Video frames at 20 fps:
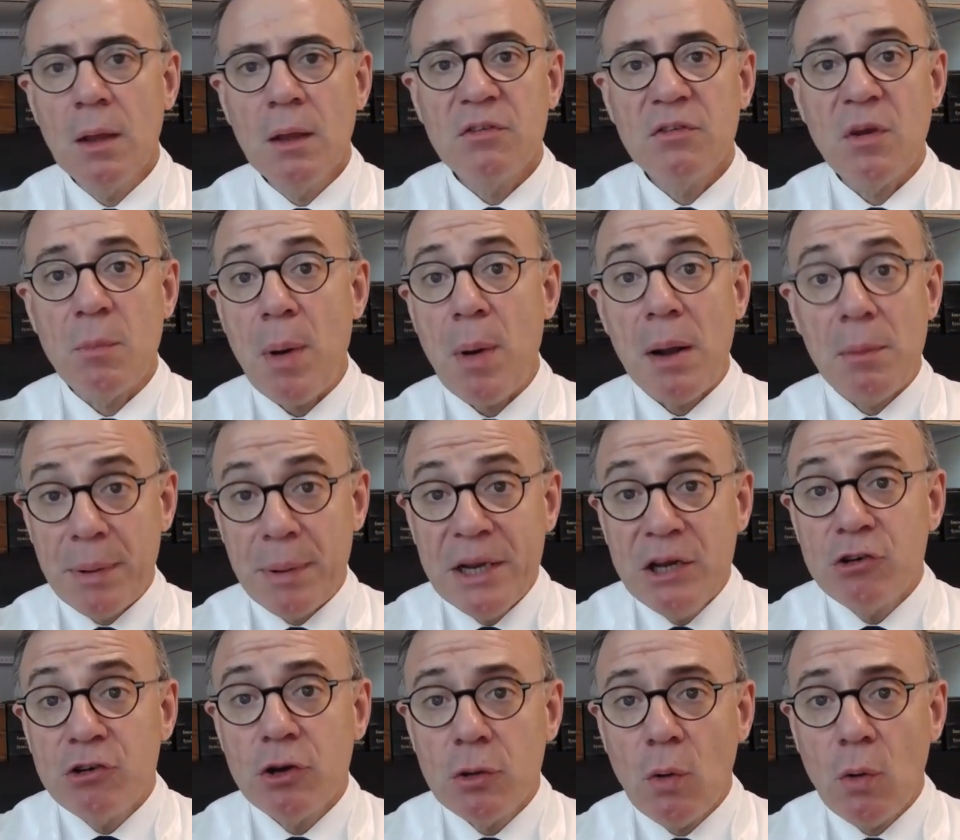The
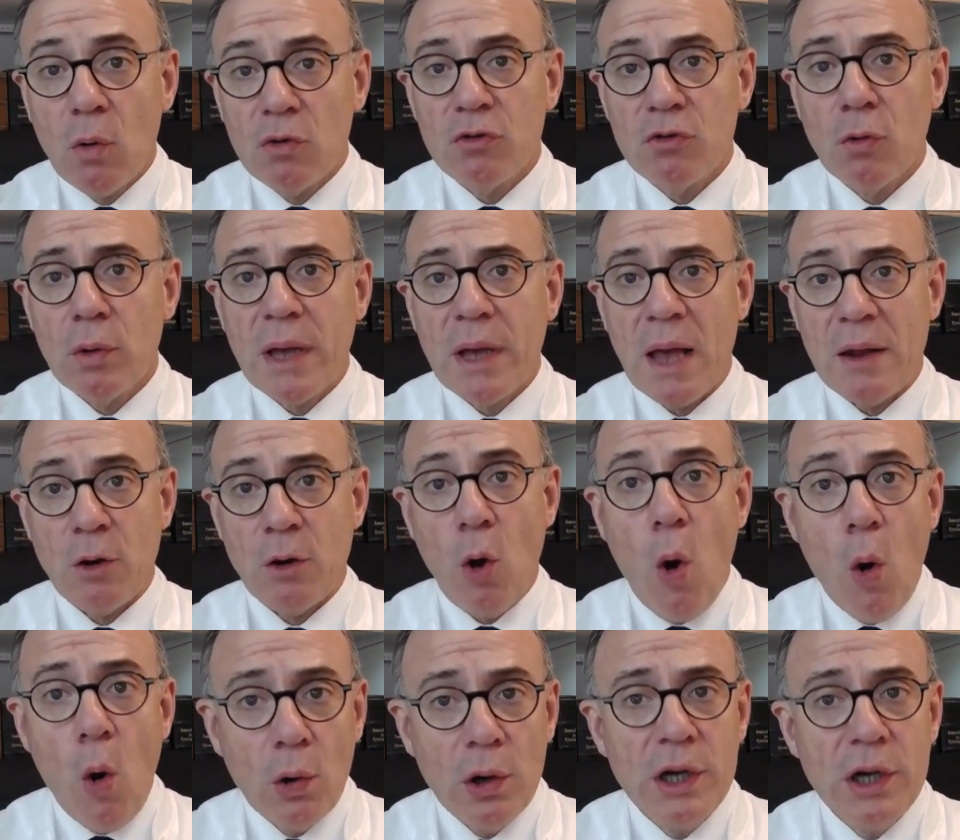palpation also can
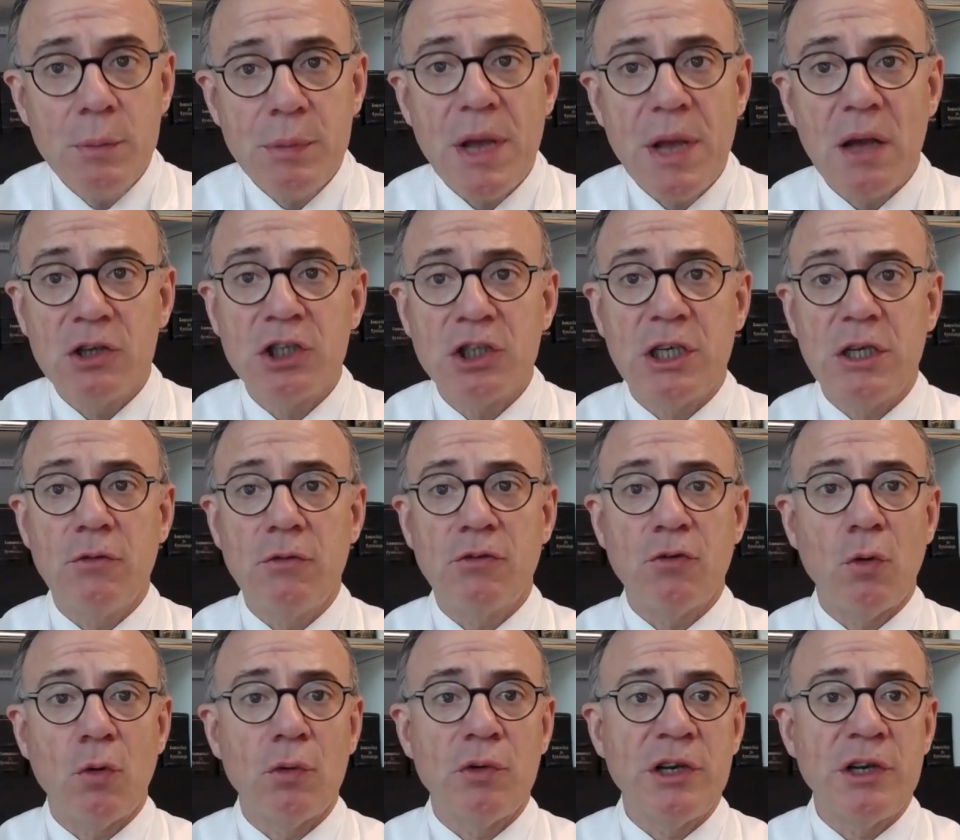only be achieved
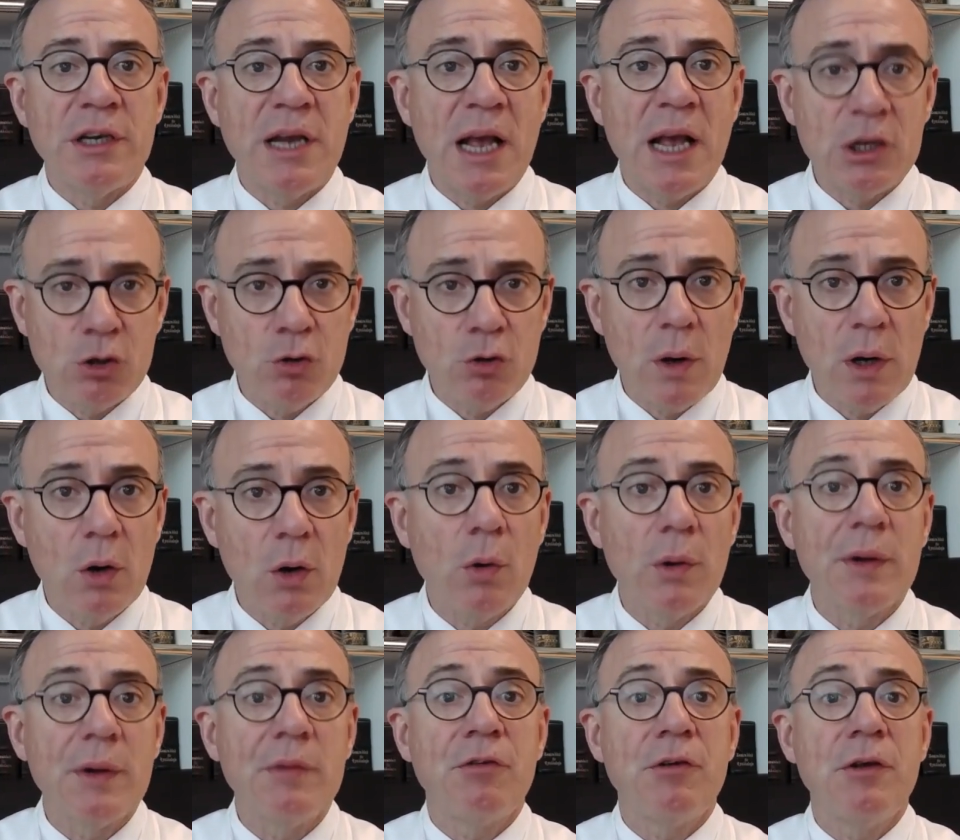through natural
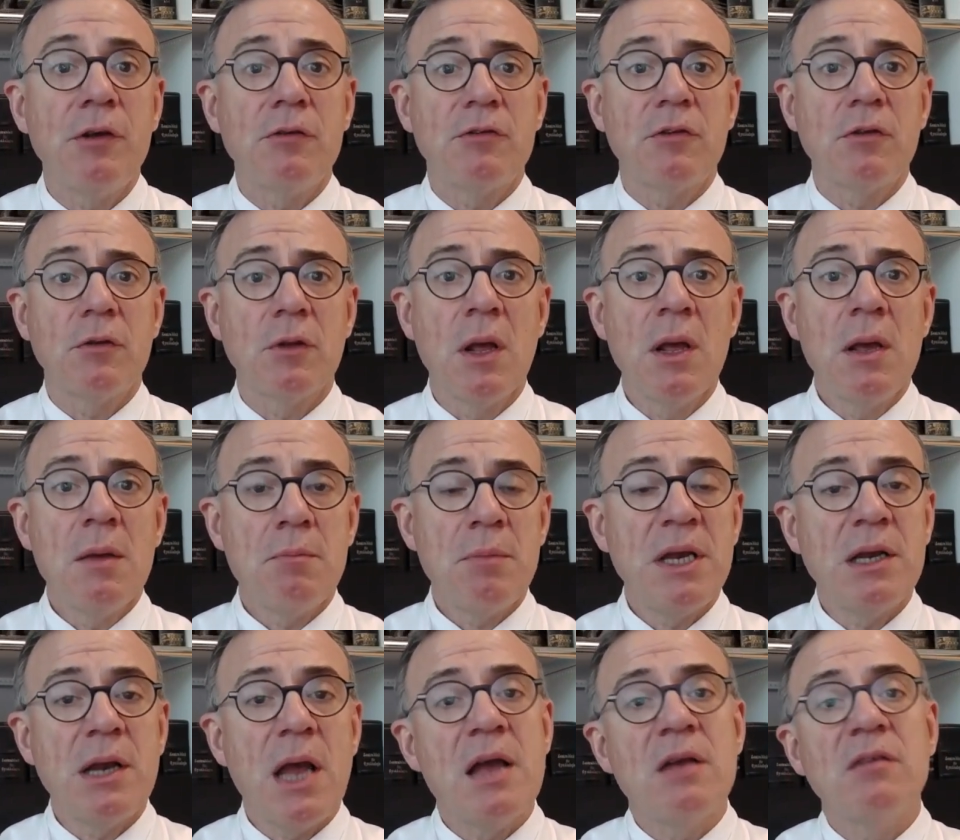orifice,
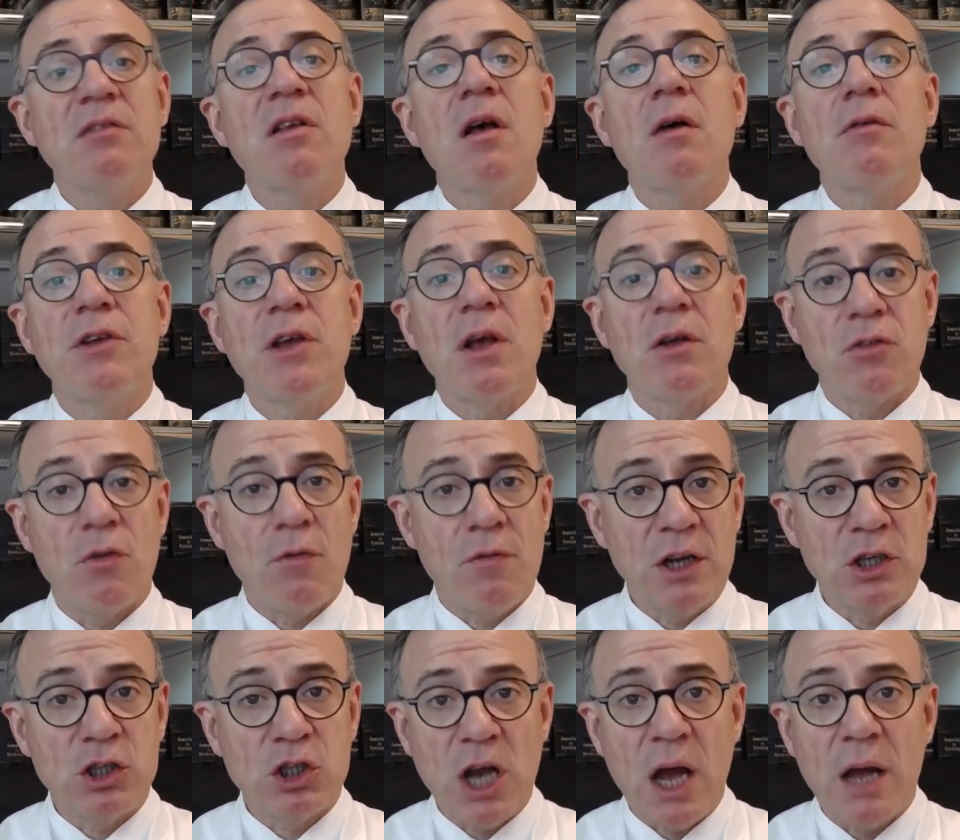mean either via the
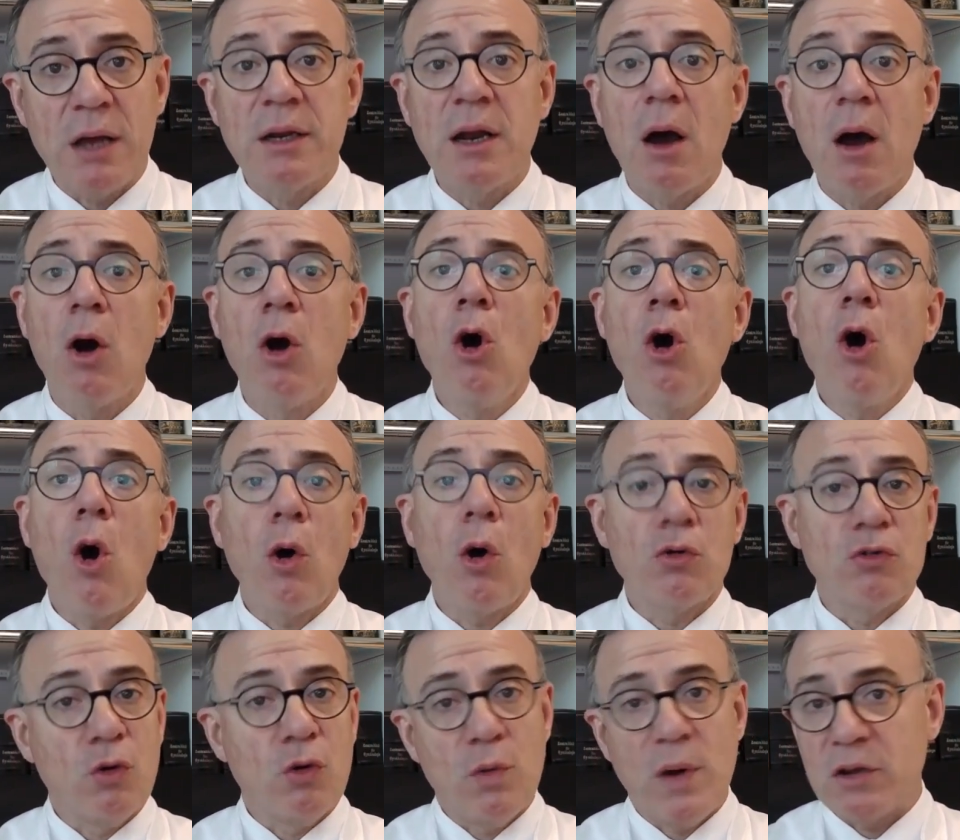vagina or
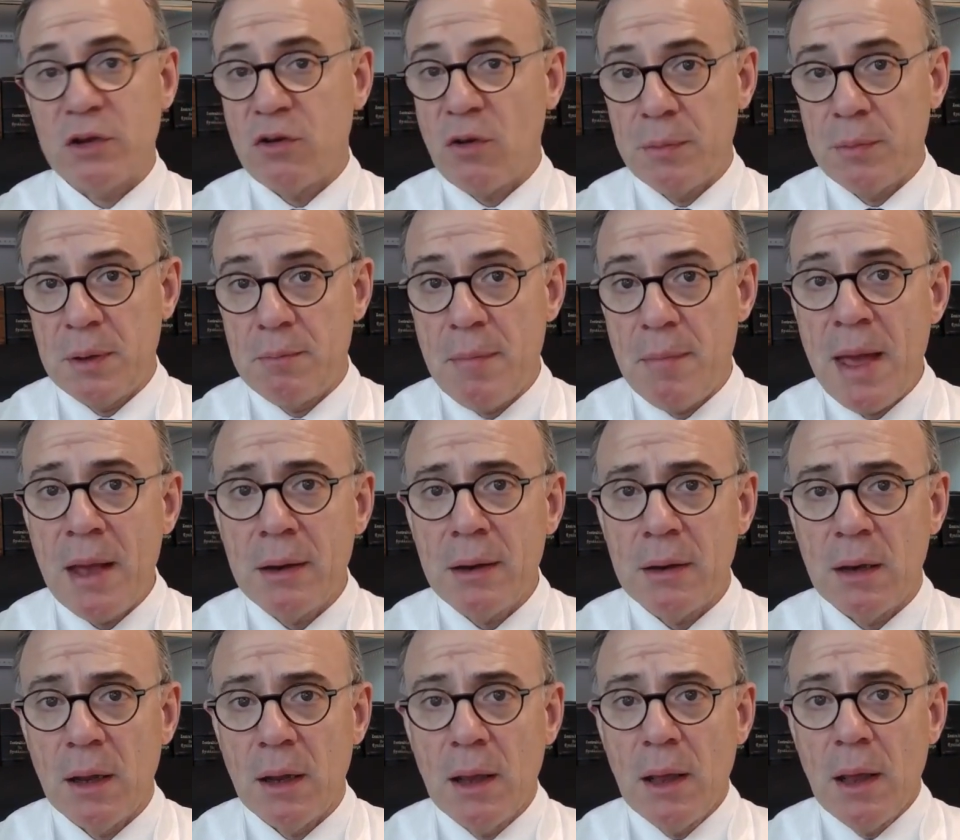the rectum in men.